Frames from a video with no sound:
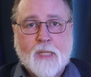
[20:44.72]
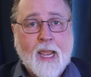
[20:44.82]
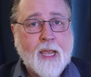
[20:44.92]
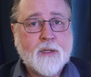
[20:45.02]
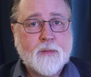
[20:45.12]

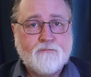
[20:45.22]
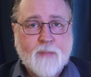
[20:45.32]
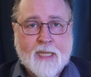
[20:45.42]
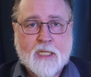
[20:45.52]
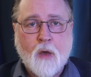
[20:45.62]
And,
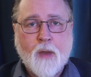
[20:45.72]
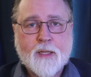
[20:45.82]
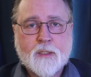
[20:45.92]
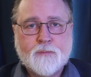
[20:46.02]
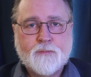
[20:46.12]
as
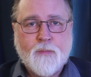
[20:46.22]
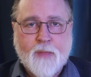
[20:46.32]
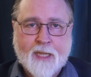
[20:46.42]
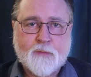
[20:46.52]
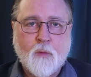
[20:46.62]
always,
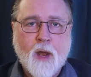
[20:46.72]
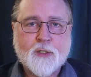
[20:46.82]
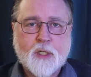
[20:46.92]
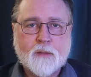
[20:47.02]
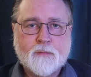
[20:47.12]
thanks for
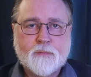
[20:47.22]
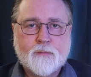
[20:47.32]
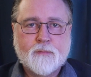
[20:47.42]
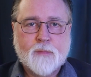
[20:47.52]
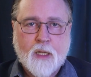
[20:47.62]
watching.
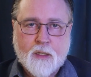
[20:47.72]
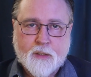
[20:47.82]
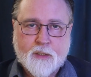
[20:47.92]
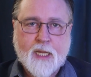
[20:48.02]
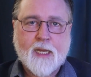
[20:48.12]

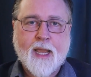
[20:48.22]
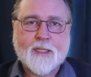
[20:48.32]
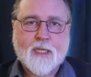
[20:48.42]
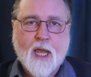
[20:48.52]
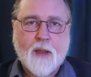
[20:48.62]
See you
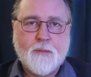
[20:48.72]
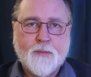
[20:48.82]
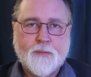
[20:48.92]
next time.